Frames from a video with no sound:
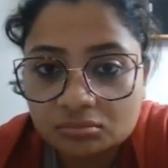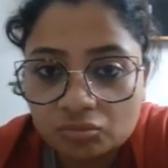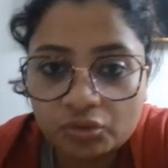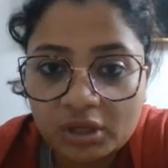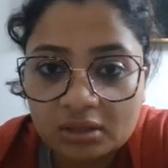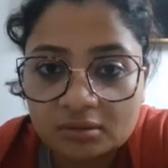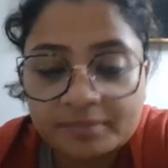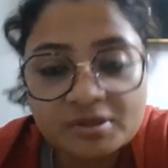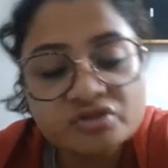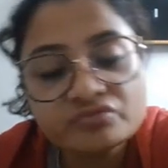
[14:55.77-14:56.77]
Okay, the
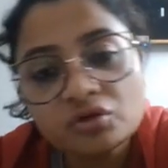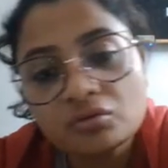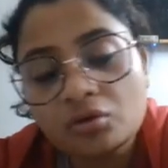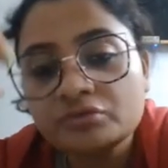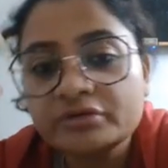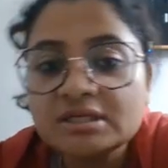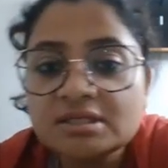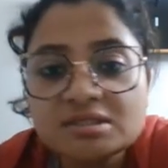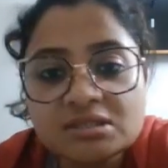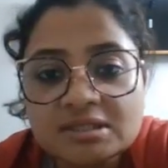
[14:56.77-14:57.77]
person will already
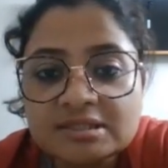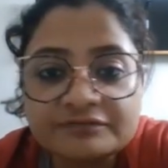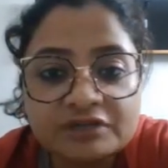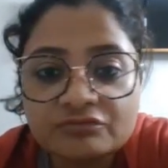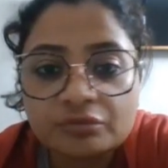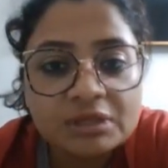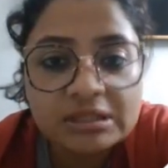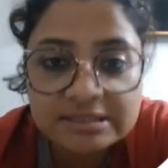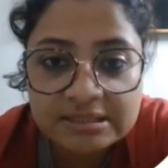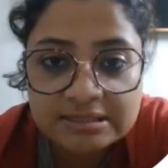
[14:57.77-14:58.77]
start suffering from the
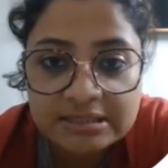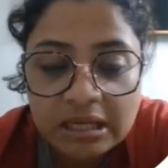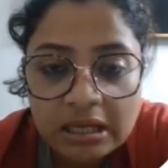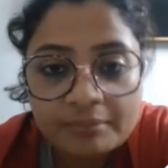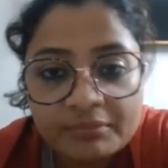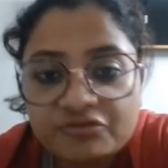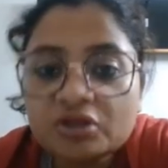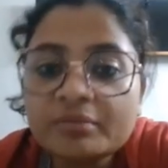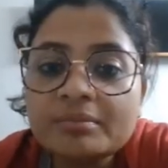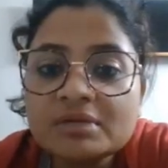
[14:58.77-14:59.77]
disease before the
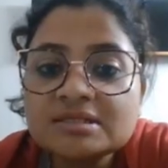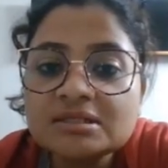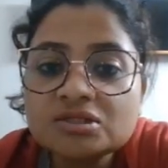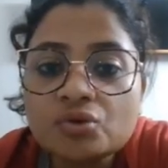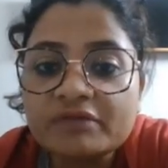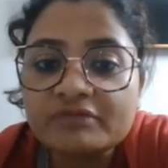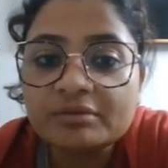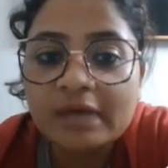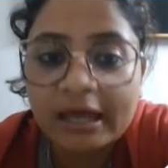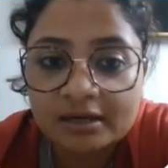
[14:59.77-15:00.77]
memory cells could even
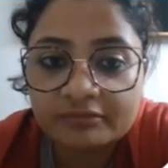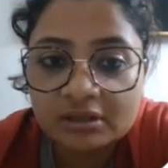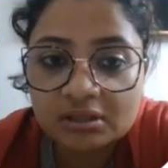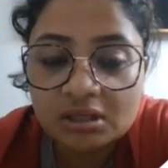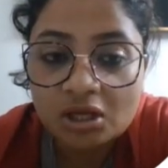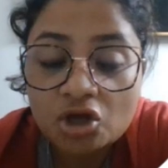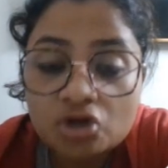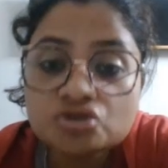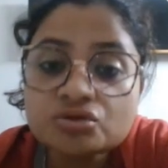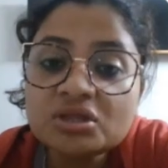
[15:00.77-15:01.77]
be activated.
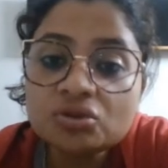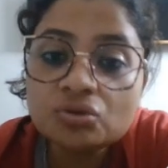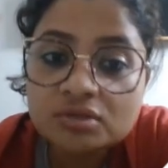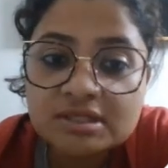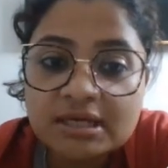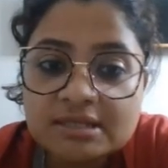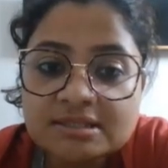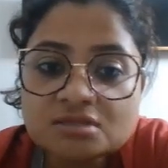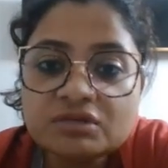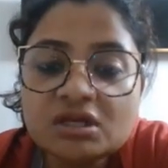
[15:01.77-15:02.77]
So in those
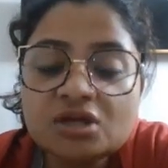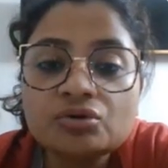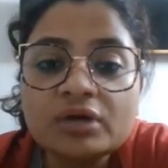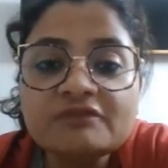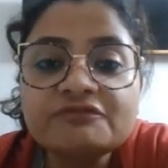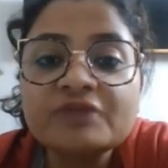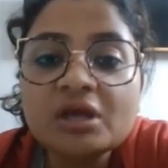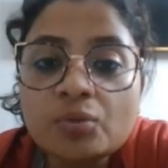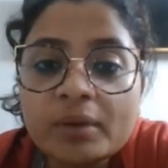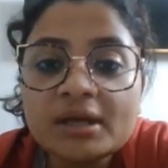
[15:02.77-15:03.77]
cases, we need to give
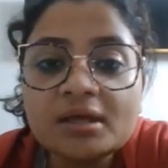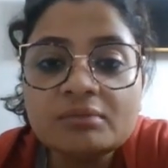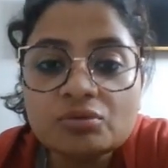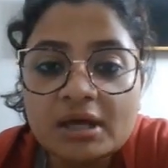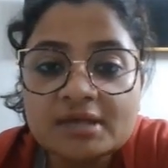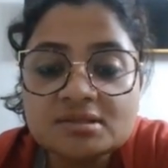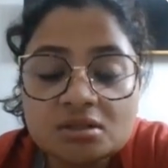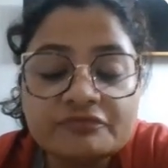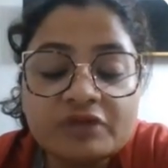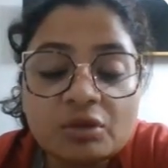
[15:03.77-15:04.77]
frequent
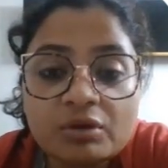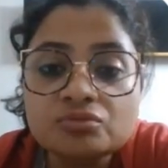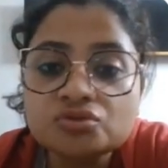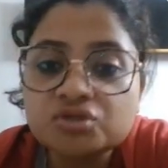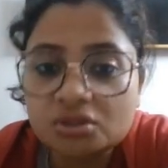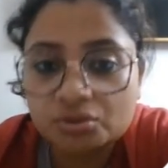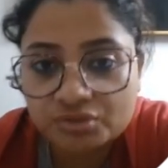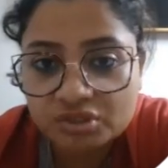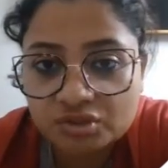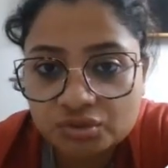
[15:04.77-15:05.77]
booster
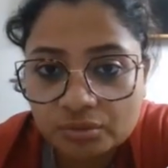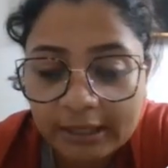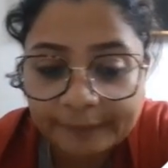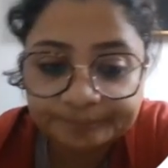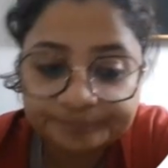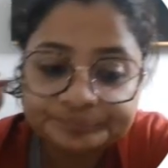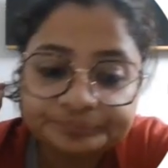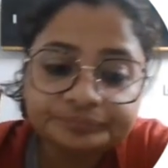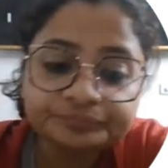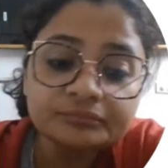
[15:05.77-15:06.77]
doses. Okay,
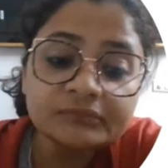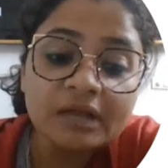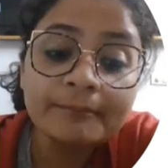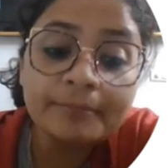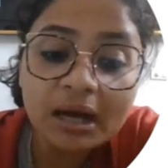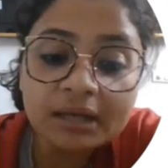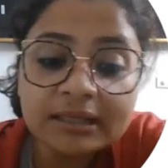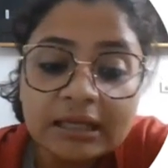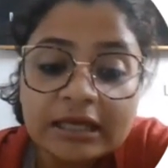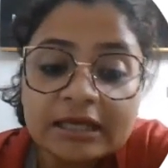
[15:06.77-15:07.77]
but
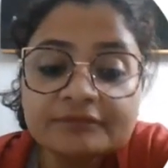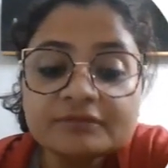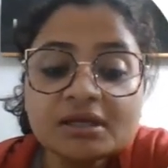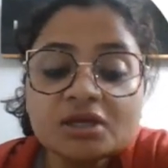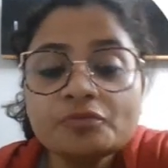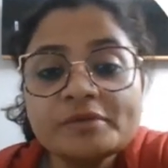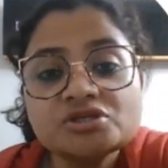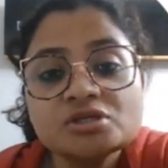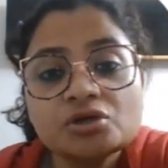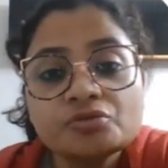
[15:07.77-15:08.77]
if the
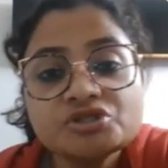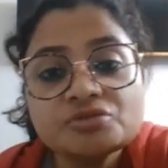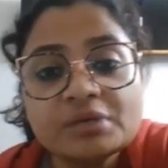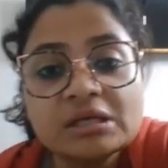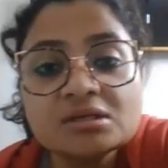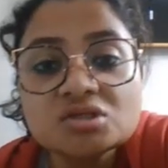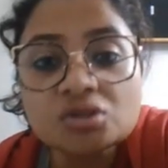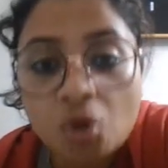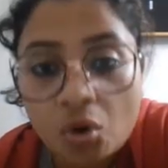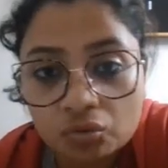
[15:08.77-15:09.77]
incubation period is
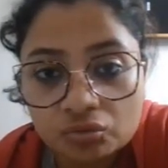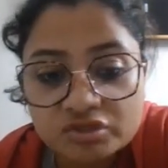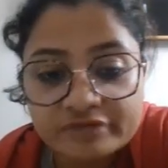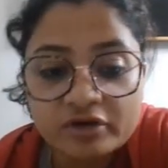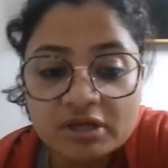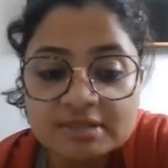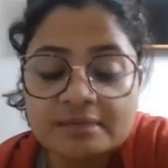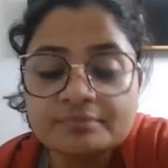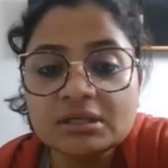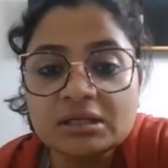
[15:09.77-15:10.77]
long, say for
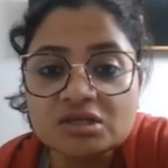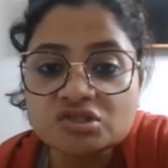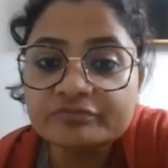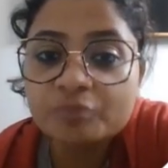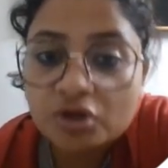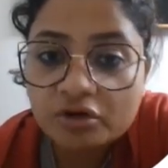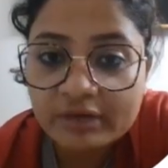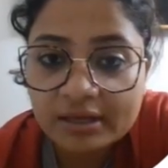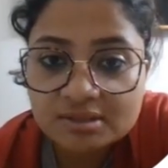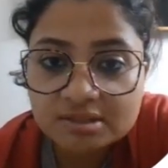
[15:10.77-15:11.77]
example in case of
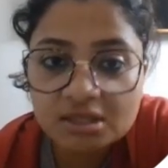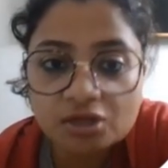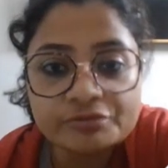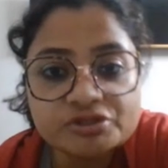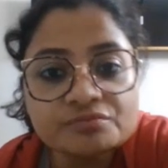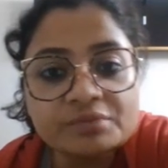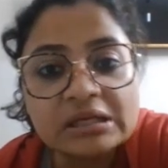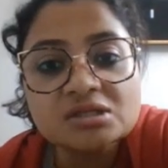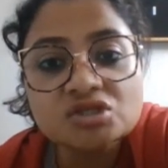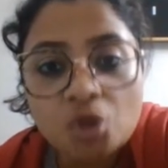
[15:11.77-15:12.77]
poliovirus, the incubation
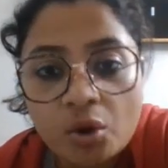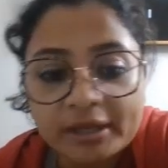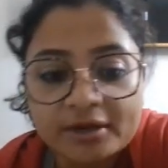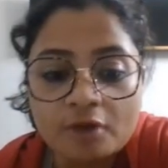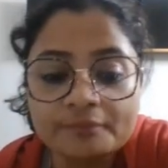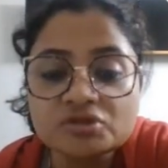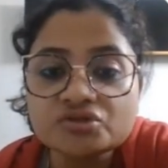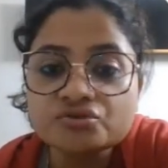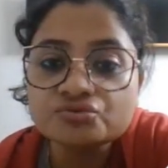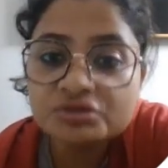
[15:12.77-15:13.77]
period is long in
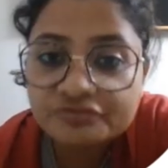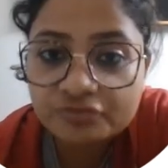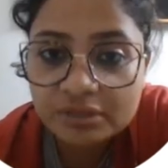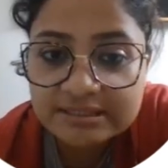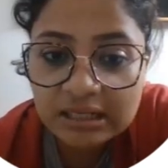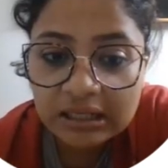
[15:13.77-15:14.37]
comparison to influenza.